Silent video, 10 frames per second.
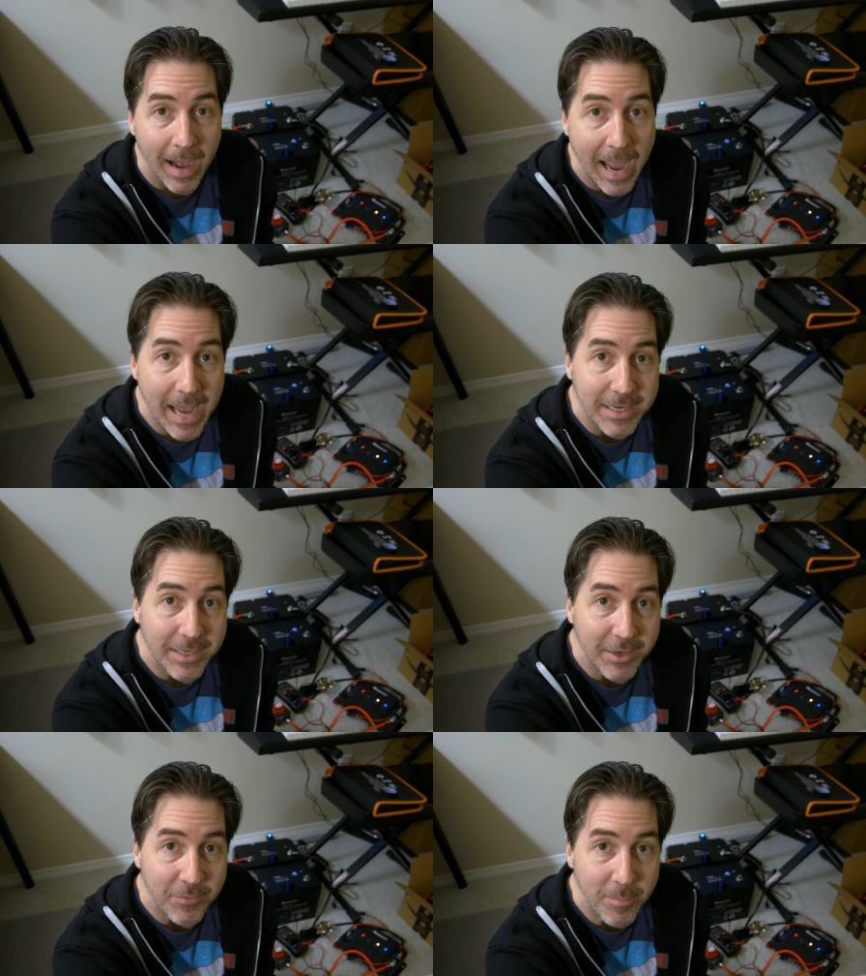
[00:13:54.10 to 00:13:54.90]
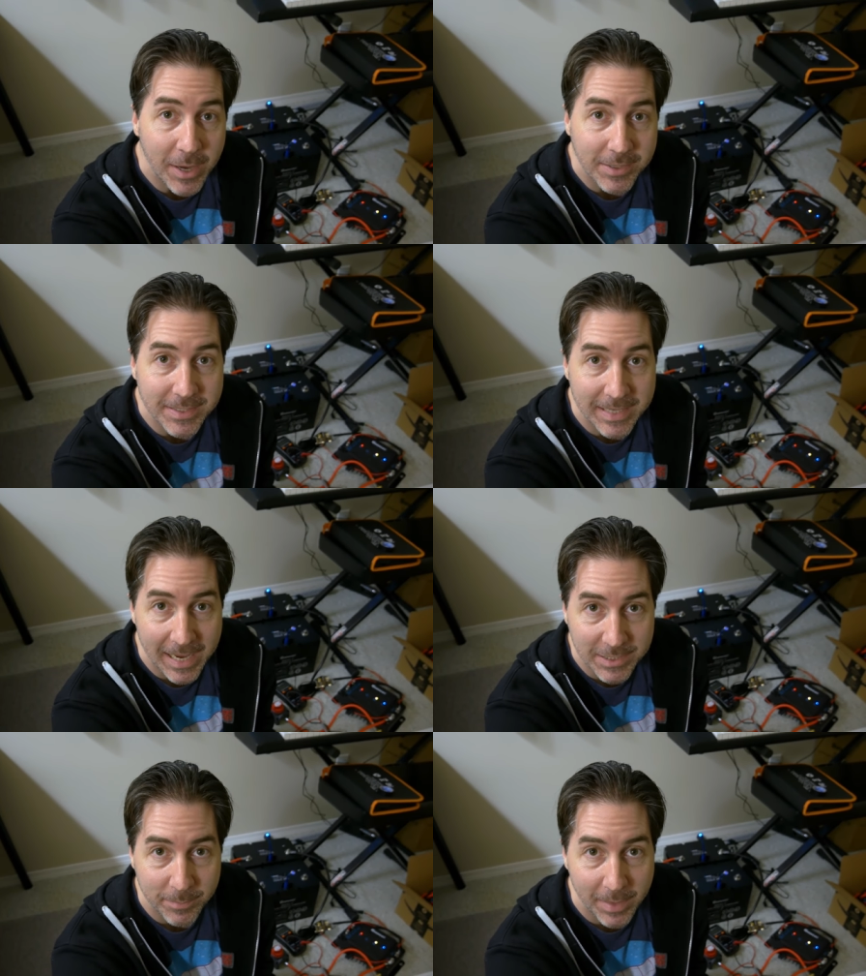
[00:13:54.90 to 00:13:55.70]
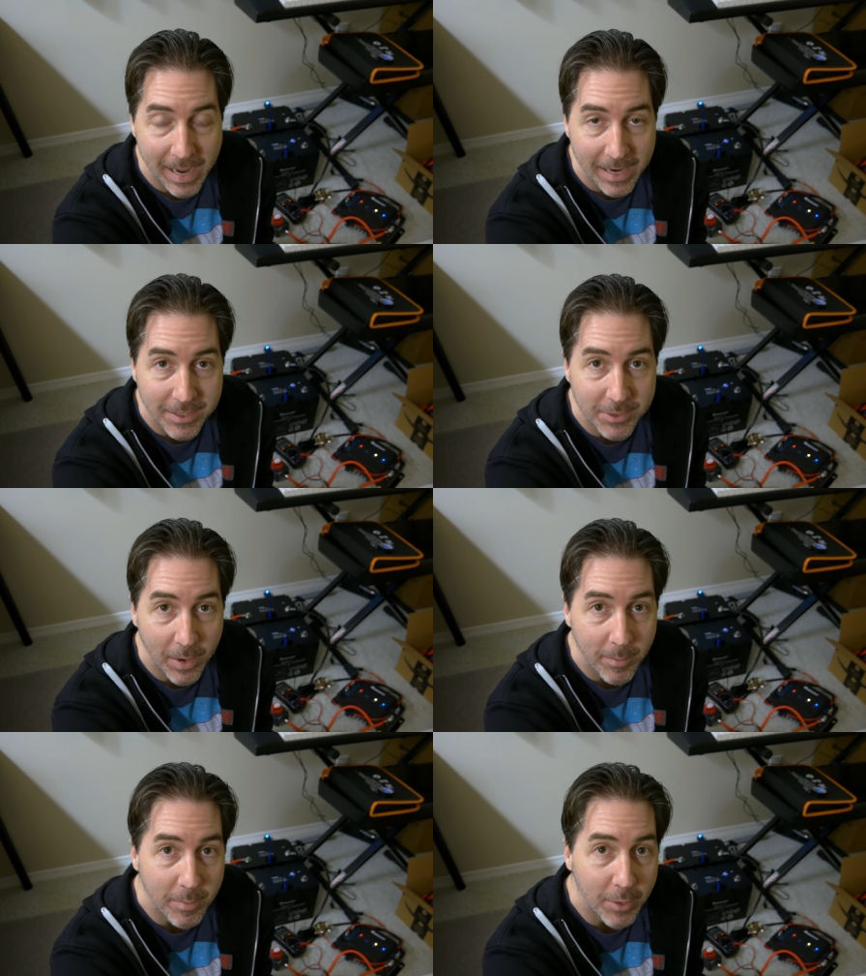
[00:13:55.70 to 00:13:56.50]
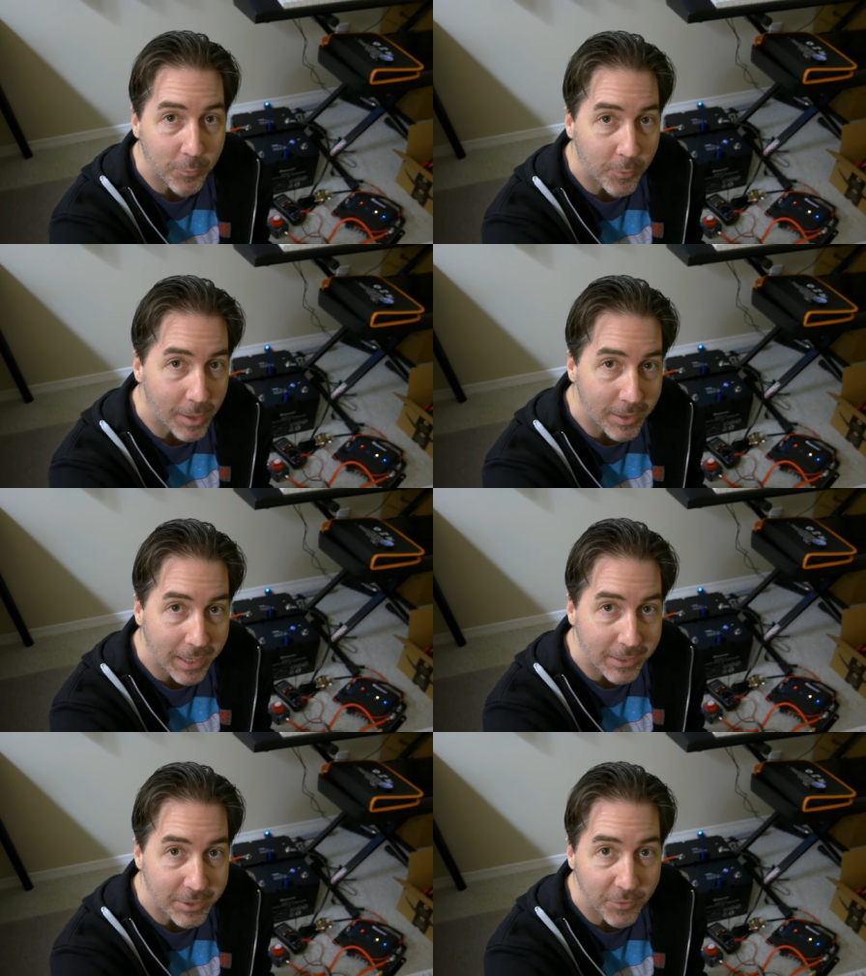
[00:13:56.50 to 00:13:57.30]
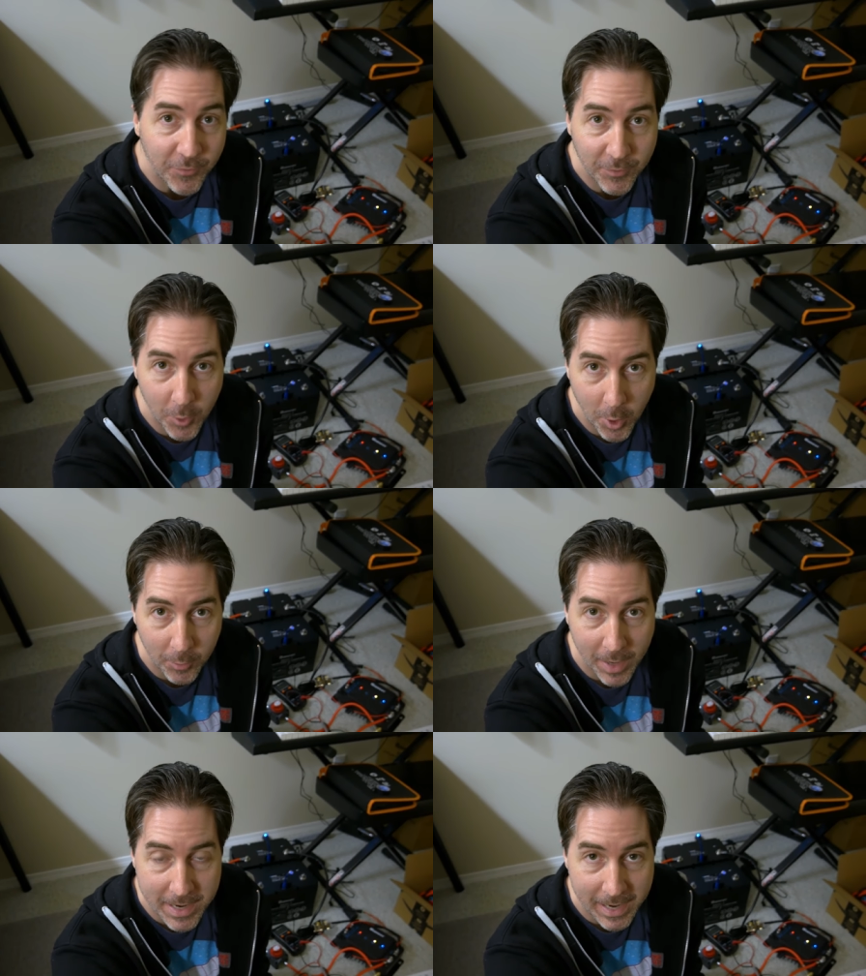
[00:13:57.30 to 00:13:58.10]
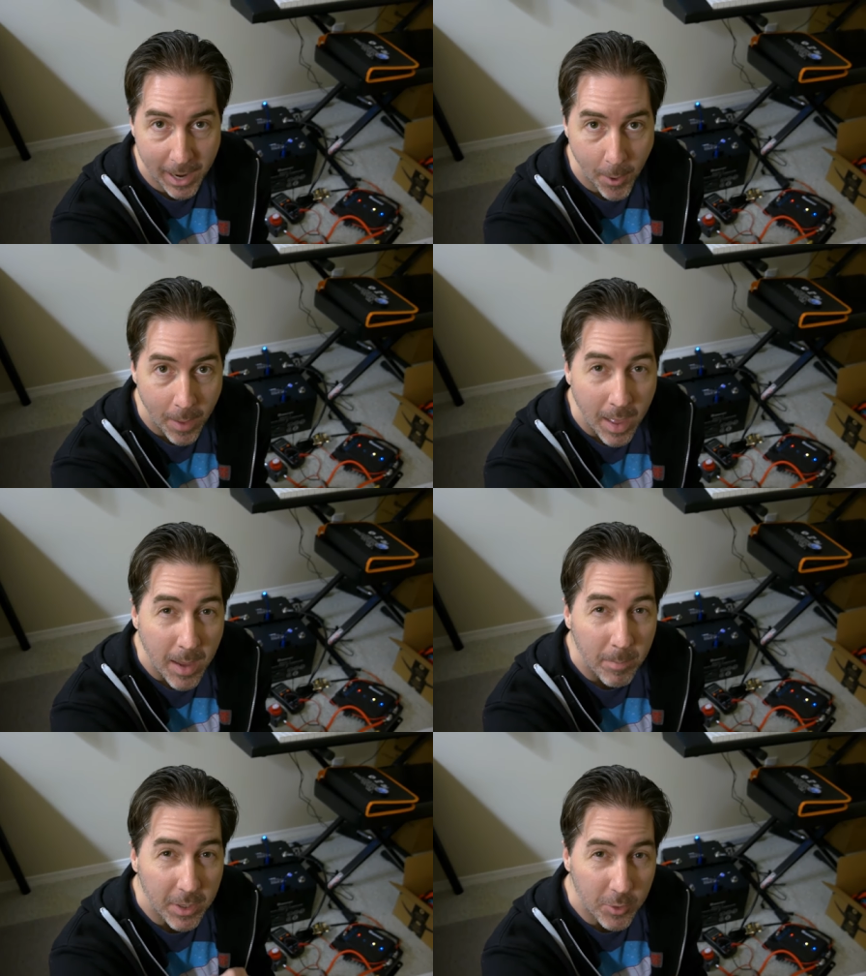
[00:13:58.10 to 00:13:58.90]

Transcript: I had to give Mel's desk back, so I'm a bit relegated to the floor right now,